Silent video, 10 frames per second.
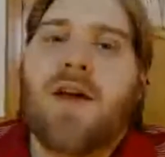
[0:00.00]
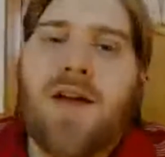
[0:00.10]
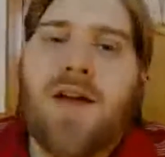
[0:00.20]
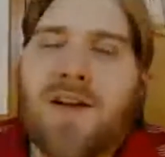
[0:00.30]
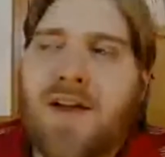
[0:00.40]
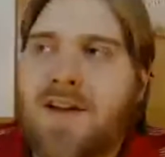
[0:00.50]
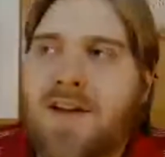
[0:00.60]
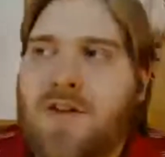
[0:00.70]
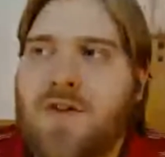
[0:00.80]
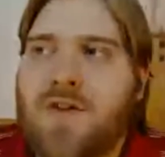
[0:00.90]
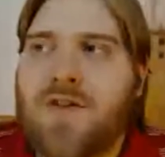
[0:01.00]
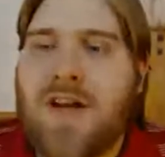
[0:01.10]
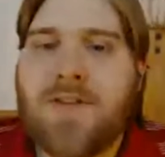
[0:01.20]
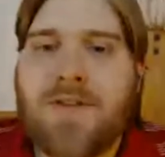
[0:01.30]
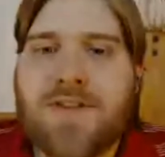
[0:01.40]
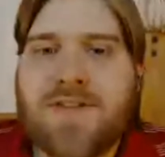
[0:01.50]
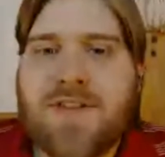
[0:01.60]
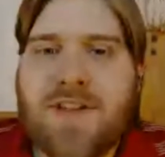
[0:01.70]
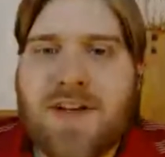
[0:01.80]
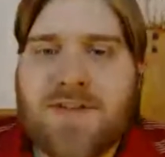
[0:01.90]
And, like, you know, your Tyrese is
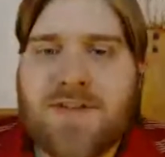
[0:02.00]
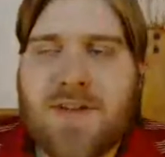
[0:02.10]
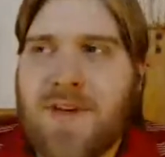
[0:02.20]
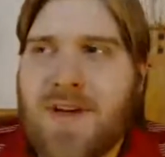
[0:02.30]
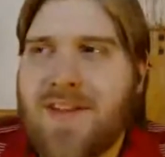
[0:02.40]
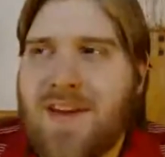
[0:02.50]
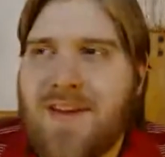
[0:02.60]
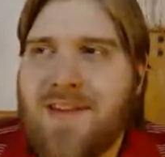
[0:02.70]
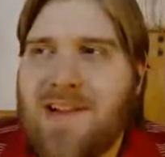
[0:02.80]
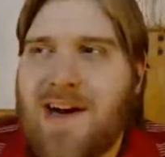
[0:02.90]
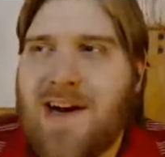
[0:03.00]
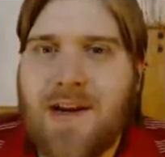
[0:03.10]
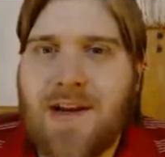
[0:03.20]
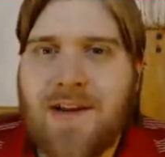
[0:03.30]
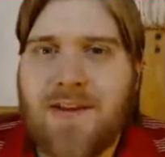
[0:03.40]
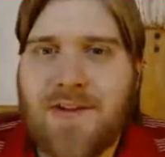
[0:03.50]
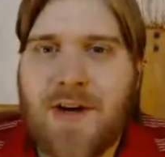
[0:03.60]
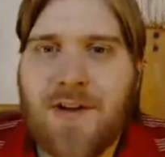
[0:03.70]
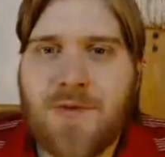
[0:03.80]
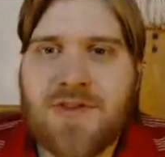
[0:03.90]
going to yell something. I think his line in the
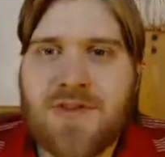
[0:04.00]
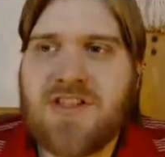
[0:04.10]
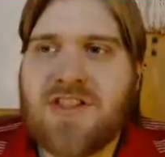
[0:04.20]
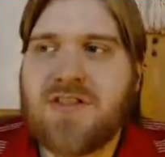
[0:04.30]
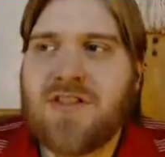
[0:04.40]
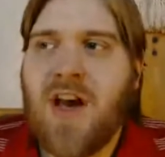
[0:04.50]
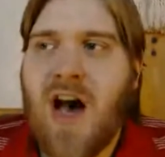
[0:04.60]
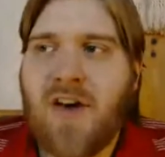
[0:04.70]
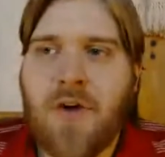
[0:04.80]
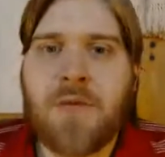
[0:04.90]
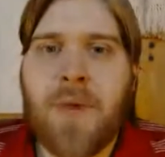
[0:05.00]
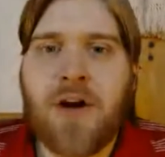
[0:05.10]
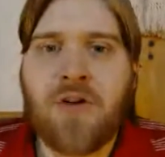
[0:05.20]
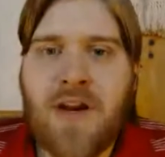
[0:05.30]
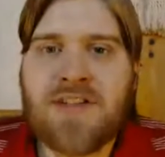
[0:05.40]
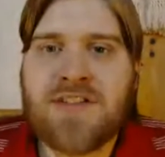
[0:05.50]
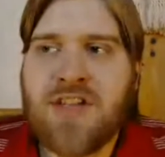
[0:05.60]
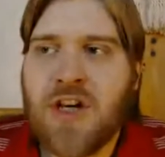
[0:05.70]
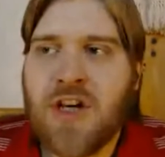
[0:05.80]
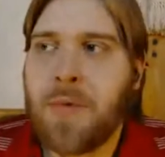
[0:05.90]
trailer was, "This is, I've heard about crazy,
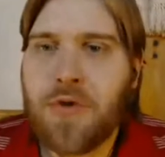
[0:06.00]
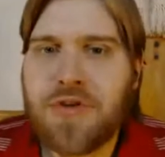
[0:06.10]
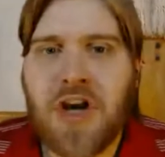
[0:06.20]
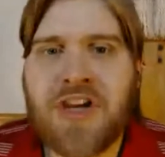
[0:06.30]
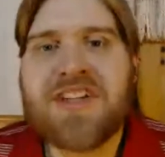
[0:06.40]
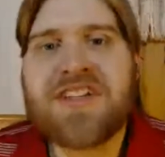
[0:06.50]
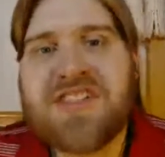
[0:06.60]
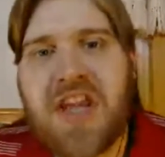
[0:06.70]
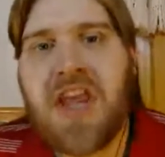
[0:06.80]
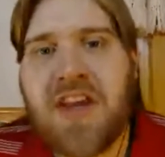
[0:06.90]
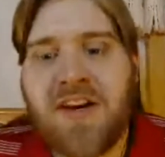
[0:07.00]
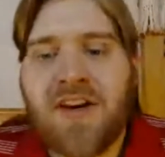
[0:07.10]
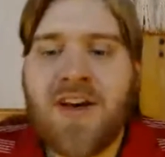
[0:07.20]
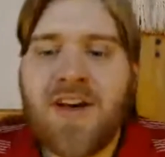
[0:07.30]
but we're talking insane."